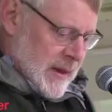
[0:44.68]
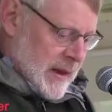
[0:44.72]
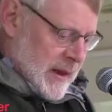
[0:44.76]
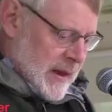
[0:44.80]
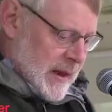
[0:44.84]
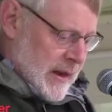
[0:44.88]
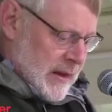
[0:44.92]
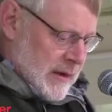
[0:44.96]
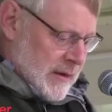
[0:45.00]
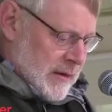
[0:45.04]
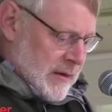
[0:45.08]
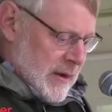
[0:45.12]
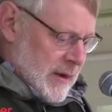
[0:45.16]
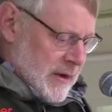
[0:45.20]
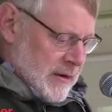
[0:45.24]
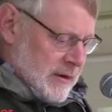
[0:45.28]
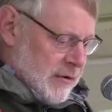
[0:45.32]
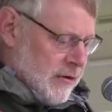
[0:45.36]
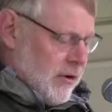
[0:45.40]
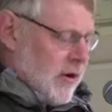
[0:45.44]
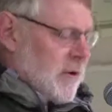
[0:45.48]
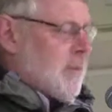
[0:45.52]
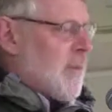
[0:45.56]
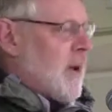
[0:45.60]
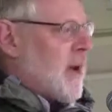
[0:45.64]
And
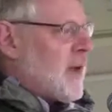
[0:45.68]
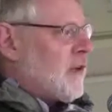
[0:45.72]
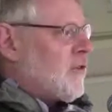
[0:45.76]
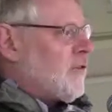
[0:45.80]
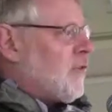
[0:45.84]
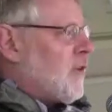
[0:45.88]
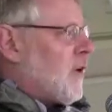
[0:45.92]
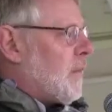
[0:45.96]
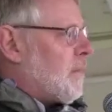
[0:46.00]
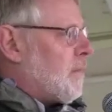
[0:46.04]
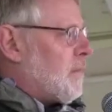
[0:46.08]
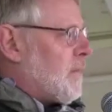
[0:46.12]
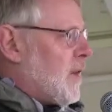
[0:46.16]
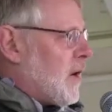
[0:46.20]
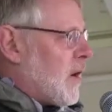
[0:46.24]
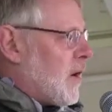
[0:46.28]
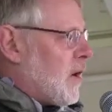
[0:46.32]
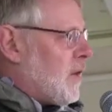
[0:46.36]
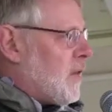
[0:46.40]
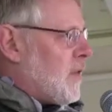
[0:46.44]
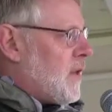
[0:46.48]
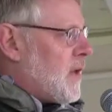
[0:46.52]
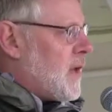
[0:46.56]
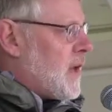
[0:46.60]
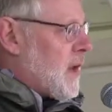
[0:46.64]
during my trip
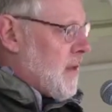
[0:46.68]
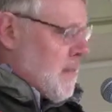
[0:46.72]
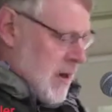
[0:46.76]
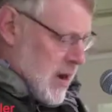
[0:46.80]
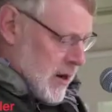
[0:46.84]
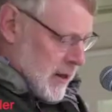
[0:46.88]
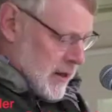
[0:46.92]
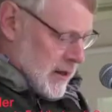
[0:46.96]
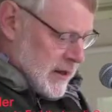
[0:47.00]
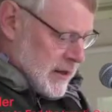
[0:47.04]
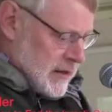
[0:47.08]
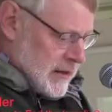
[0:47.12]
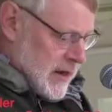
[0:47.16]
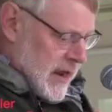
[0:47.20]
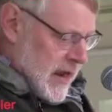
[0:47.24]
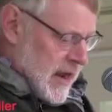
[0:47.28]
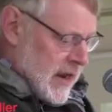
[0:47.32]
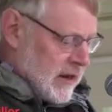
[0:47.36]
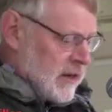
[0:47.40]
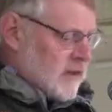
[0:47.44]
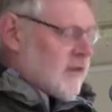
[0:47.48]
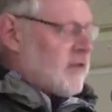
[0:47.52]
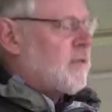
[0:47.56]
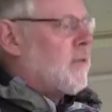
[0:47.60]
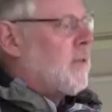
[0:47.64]
there, the American
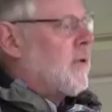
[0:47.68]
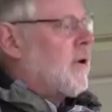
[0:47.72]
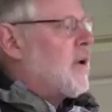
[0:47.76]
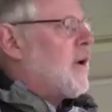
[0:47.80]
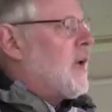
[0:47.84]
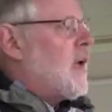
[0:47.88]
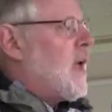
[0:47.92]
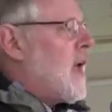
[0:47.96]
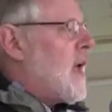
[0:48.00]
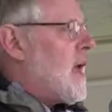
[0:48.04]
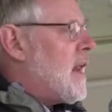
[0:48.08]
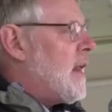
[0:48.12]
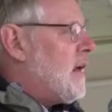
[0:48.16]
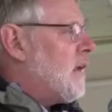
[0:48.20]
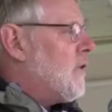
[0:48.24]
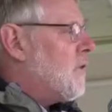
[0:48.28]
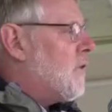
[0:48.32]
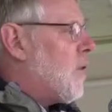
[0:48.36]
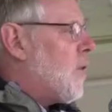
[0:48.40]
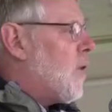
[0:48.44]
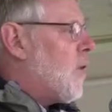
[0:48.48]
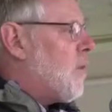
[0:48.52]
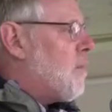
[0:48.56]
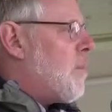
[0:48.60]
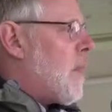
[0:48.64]
tanks were heading
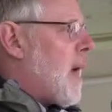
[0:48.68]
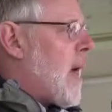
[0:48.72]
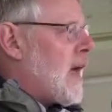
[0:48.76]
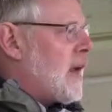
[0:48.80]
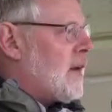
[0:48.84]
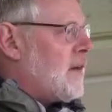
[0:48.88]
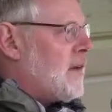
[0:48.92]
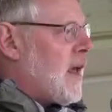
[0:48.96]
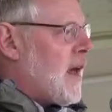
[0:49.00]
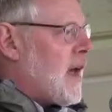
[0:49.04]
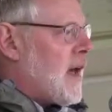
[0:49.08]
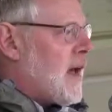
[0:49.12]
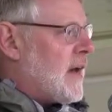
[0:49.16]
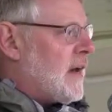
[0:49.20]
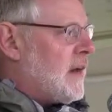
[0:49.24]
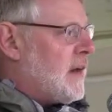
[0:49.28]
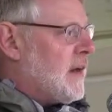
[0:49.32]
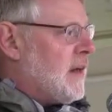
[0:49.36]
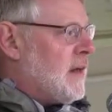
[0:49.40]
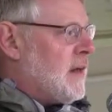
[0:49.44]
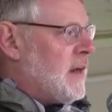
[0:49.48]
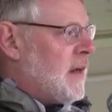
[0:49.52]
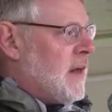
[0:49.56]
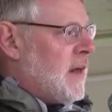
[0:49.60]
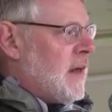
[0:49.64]
toward
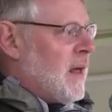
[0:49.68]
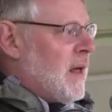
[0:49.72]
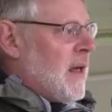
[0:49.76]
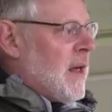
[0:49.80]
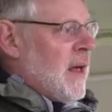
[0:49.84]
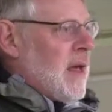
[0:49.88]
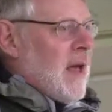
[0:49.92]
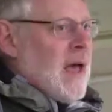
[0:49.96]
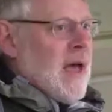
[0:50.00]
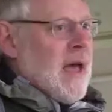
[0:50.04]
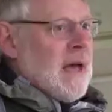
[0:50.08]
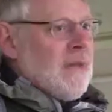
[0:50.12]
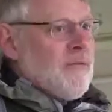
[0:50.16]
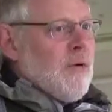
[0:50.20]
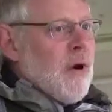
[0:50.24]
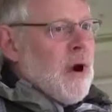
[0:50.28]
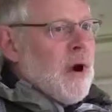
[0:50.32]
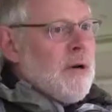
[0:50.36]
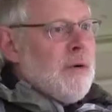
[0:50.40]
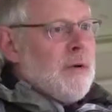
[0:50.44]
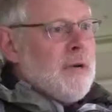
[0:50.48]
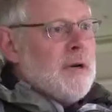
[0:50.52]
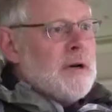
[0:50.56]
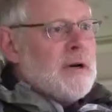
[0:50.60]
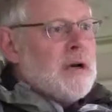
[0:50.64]
Baghdad, and
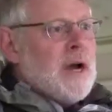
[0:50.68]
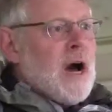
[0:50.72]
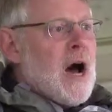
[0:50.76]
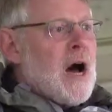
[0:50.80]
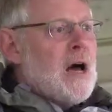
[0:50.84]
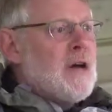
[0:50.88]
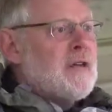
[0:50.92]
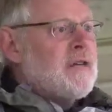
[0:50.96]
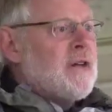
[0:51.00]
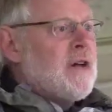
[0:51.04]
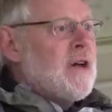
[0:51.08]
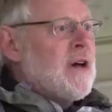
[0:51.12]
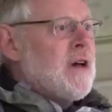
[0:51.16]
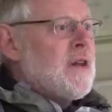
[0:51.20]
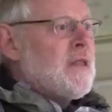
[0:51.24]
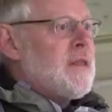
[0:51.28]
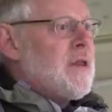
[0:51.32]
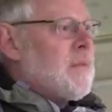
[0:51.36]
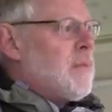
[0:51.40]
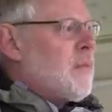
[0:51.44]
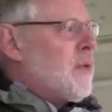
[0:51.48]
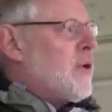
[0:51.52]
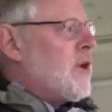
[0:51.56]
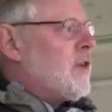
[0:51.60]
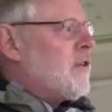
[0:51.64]
while we were in Gaza
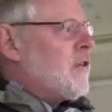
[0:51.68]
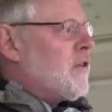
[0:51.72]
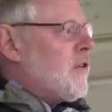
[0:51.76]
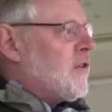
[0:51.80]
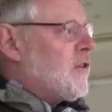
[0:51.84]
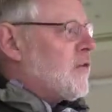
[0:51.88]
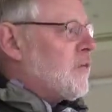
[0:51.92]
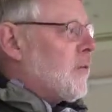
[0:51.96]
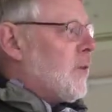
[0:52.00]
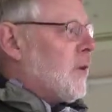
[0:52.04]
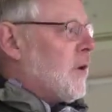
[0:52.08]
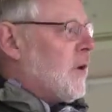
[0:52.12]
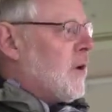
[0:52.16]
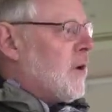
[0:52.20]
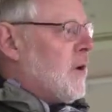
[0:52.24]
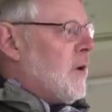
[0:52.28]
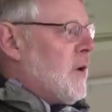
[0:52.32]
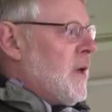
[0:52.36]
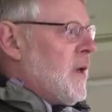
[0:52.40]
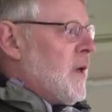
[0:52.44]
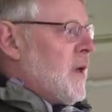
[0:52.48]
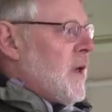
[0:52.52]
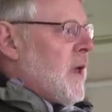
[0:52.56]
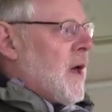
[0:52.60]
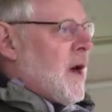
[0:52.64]
and the breezes were
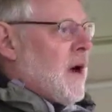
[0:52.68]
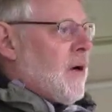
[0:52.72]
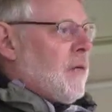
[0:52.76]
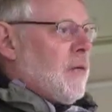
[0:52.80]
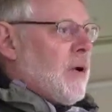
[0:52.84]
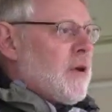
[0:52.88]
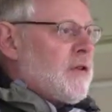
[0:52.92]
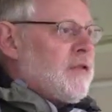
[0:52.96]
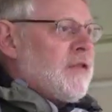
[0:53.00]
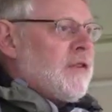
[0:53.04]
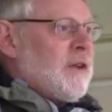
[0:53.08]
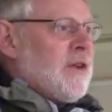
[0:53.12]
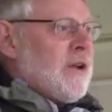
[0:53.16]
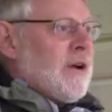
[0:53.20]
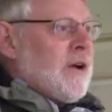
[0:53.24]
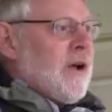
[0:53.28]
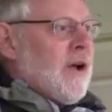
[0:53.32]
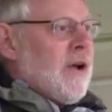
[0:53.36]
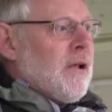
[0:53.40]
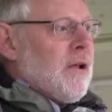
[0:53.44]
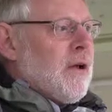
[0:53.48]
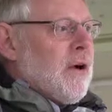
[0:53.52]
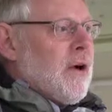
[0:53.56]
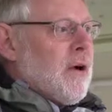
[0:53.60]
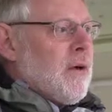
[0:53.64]
rustling
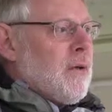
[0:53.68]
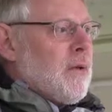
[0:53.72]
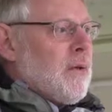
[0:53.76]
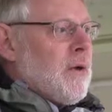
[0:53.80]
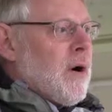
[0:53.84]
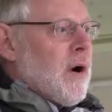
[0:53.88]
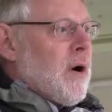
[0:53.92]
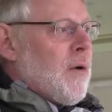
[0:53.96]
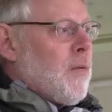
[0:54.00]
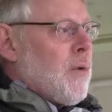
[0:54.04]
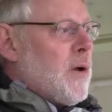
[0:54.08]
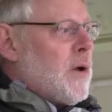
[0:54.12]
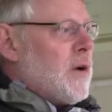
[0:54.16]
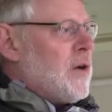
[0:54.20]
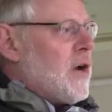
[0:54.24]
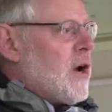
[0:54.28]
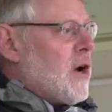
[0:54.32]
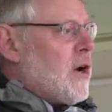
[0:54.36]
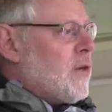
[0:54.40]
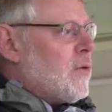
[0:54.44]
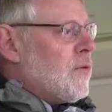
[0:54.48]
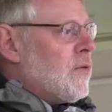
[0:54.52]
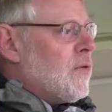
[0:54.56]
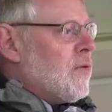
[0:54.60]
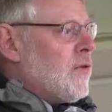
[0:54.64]
all our
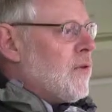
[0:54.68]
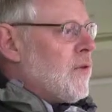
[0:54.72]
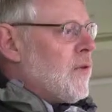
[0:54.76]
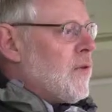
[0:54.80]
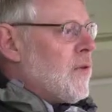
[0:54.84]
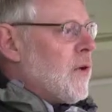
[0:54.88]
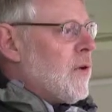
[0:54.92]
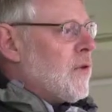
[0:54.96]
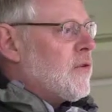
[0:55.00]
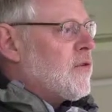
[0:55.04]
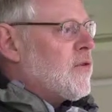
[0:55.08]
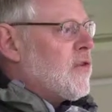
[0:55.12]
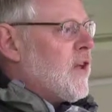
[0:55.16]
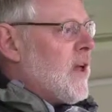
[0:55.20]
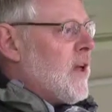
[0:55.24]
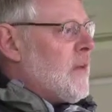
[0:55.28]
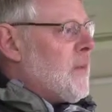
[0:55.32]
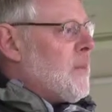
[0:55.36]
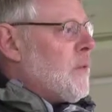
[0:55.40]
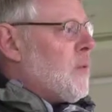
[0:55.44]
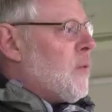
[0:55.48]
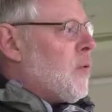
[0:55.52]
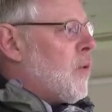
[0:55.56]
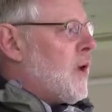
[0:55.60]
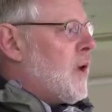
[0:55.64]
windows, those
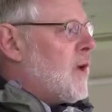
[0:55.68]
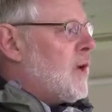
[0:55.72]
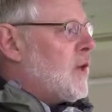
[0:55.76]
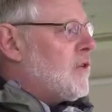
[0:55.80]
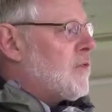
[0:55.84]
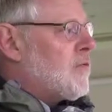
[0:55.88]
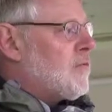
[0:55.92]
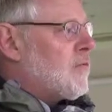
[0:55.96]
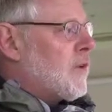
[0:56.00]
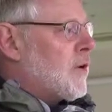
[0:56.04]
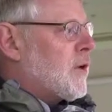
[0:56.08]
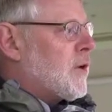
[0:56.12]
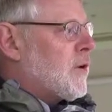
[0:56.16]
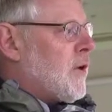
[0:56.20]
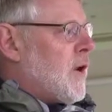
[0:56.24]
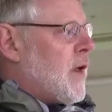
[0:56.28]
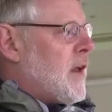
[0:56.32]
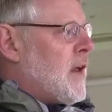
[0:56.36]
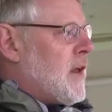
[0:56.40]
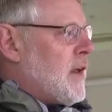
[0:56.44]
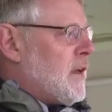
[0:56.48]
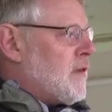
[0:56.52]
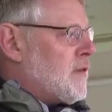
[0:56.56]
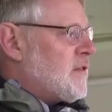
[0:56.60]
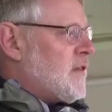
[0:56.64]
same winds were
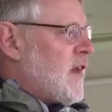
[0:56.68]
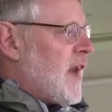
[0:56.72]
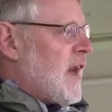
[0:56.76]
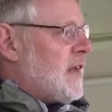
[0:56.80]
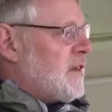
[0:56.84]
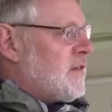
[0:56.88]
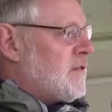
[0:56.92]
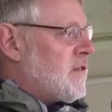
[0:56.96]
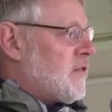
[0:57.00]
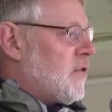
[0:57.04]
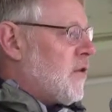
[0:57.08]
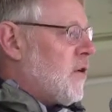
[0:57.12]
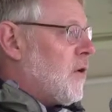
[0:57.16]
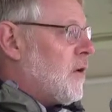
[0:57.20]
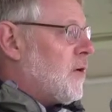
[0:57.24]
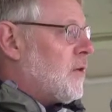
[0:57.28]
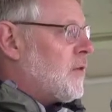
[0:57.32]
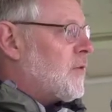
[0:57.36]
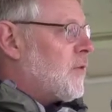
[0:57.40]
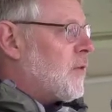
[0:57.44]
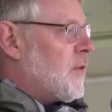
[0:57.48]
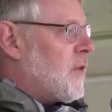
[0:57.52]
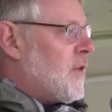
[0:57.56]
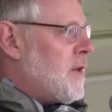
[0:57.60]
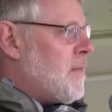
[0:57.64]
creating
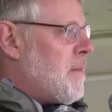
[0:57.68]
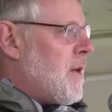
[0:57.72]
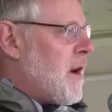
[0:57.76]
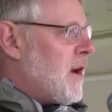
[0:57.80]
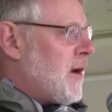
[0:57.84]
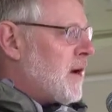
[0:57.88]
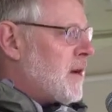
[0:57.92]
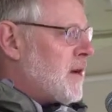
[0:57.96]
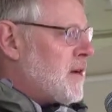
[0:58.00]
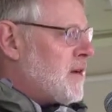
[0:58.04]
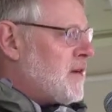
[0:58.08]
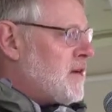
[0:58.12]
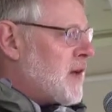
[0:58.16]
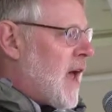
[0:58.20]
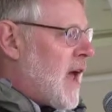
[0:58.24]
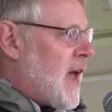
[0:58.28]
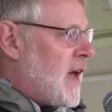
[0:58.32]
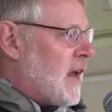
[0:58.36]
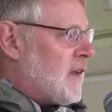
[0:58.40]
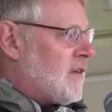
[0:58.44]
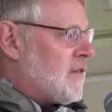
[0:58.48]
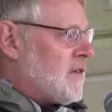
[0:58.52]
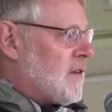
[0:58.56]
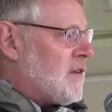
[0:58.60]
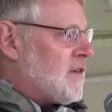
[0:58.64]
sandstorms for the American
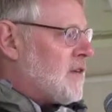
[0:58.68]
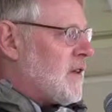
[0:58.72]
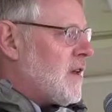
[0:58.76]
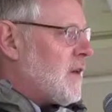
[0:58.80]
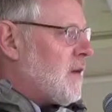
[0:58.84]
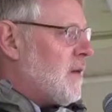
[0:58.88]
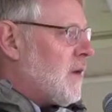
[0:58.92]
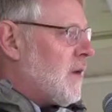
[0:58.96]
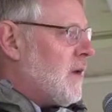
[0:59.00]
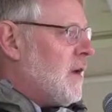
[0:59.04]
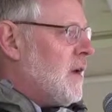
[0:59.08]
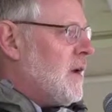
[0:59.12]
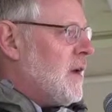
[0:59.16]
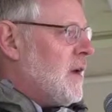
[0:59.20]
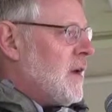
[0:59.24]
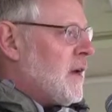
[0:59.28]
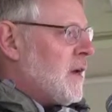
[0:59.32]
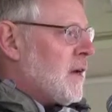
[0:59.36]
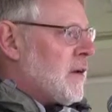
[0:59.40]
tanks as they were